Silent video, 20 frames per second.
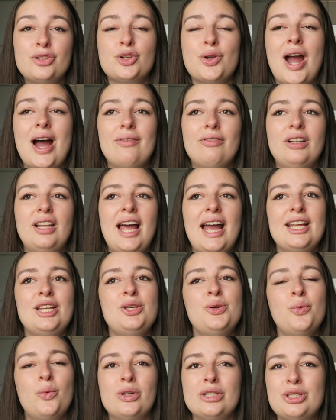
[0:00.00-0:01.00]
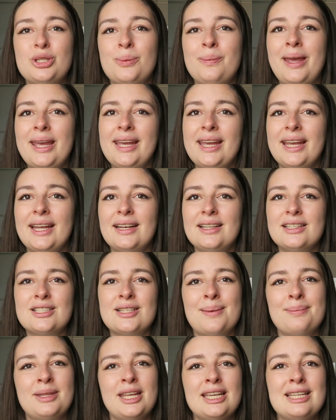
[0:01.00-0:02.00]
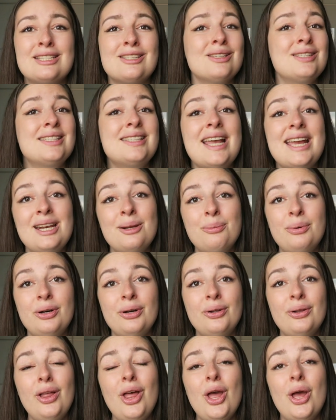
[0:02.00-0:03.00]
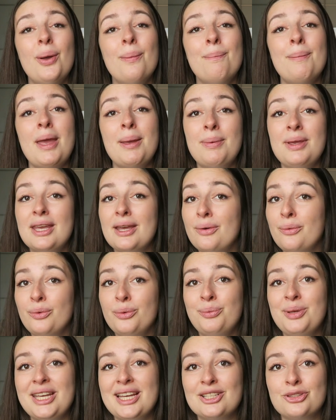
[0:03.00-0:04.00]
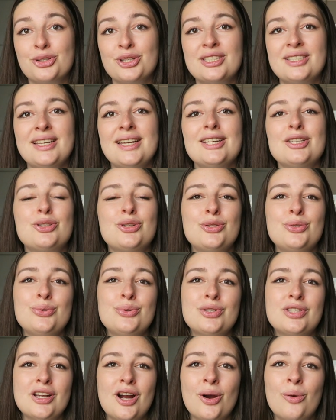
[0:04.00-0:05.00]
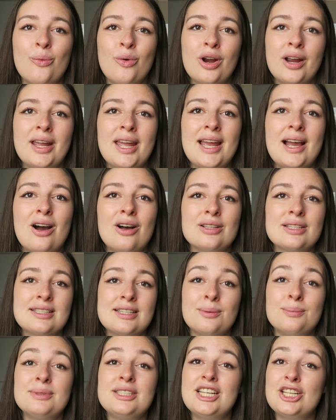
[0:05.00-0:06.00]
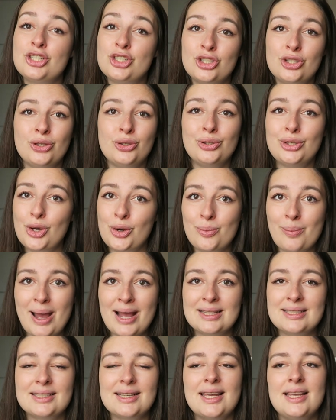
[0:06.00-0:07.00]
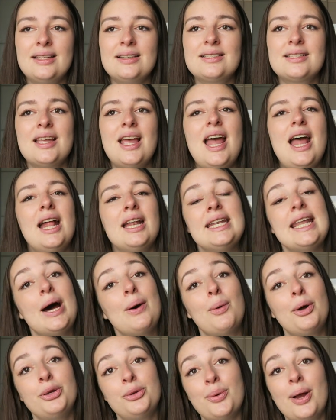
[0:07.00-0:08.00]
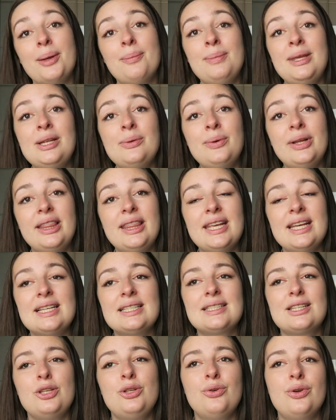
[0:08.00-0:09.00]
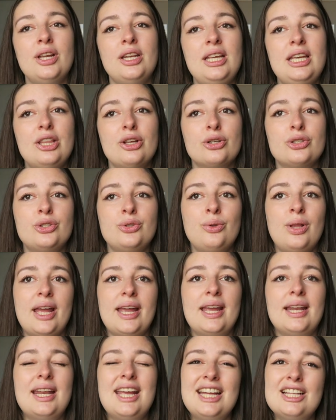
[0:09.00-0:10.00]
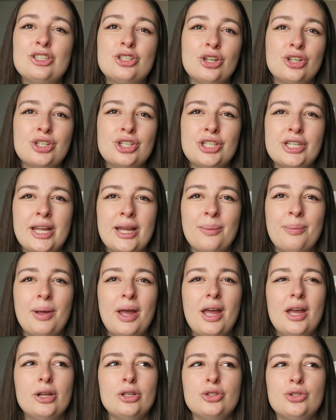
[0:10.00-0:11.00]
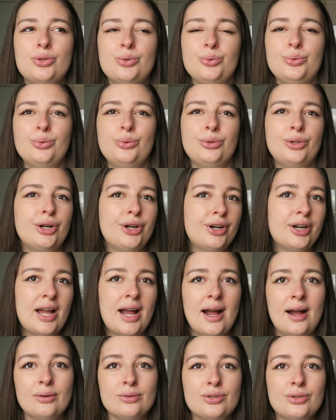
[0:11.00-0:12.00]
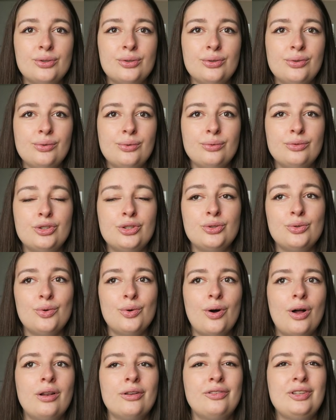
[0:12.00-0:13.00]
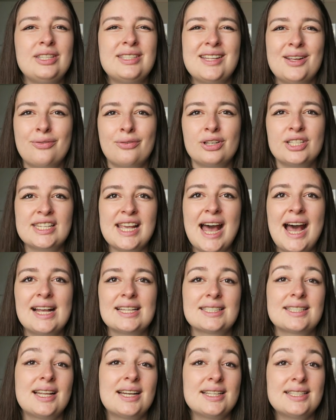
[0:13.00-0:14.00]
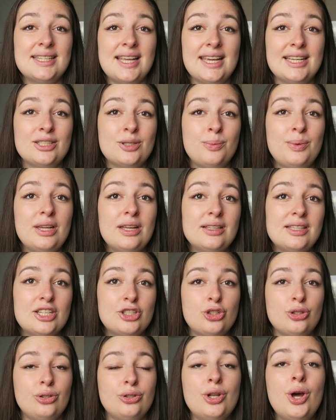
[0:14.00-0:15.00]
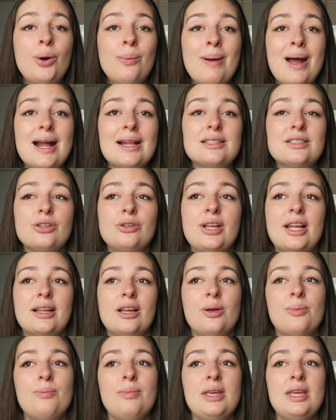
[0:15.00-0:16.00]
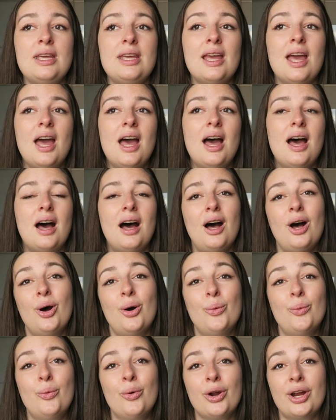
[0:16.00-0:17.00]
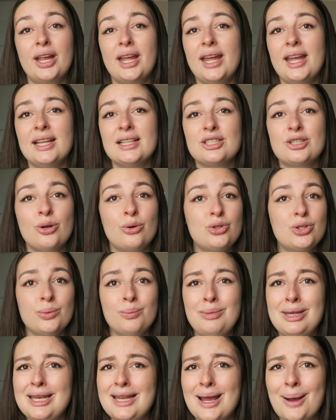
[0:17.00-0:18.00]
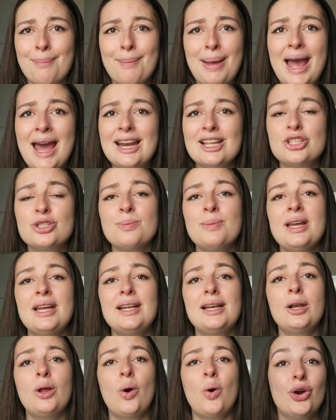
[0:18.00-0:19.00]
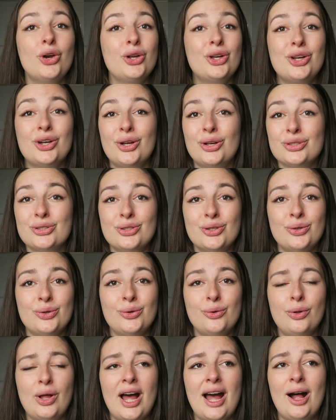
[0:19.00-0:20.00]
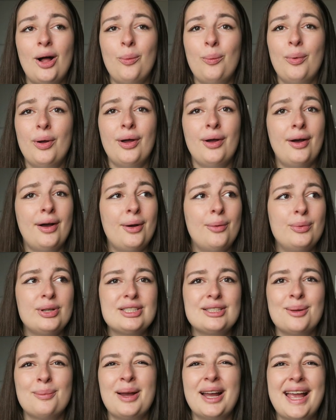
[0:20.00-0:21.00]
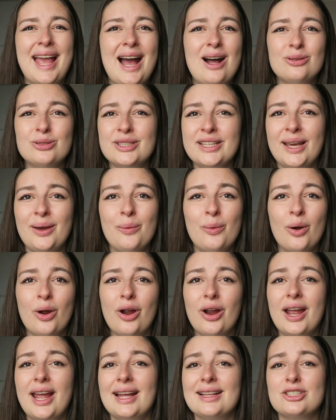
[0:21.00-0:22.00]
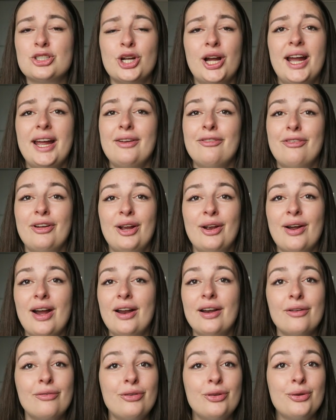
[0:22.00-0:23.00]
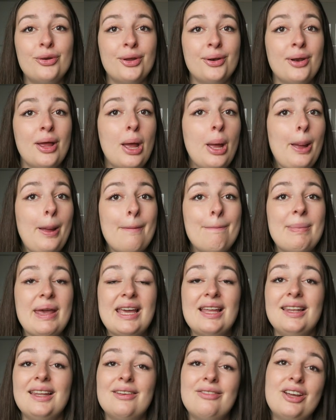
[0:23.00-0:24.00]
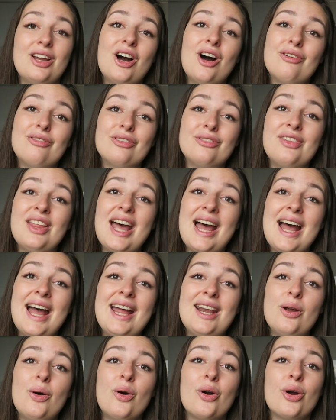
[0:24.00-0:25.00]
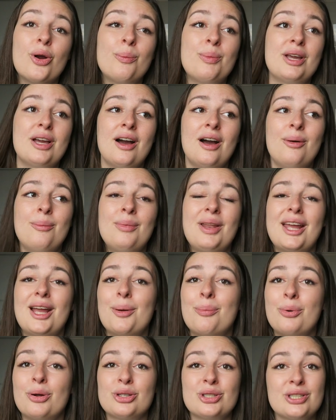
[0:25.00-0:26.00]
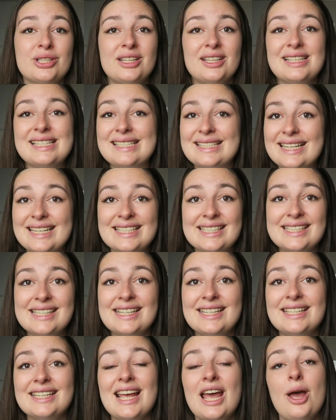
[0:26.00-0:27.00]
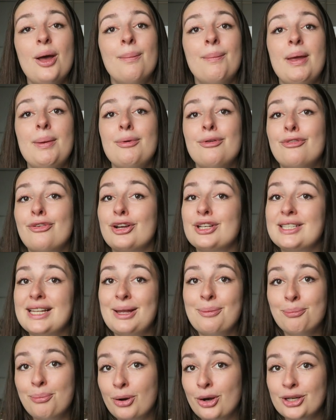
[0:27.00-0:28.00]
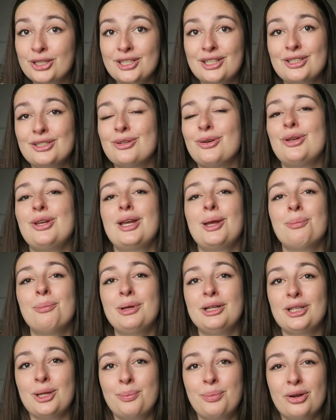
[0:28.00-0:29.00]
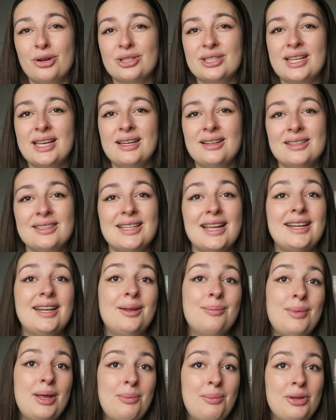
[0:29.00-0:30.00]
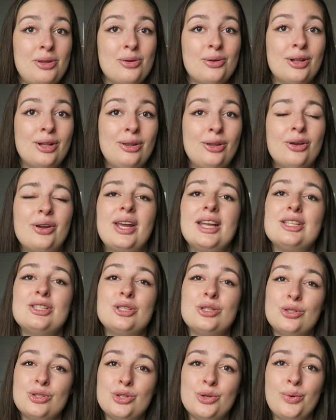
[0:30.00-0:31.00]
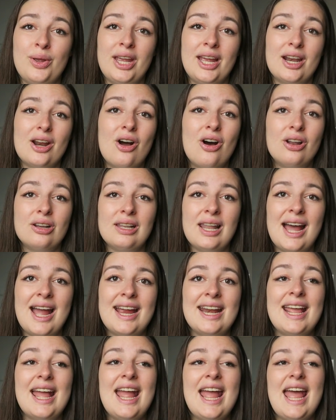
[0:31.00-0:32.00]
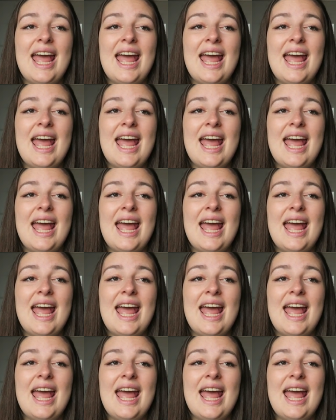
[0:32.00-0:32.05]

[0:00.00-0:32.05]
travel and you want to make it something sustainable, maybe it will be interesting to start working on some digital nomad skills. Now, what do I mean with this? You can either do like an internship to learn how to do all of these different tasks that it takes to be a digital nomad. So that can be uh, work in social media management or you could also help uh, with some accounting work and try and figure out if you can make a living off of that or become like a personal assistant maybe first in person so you can build up your skills and then maybe you can look into doing it online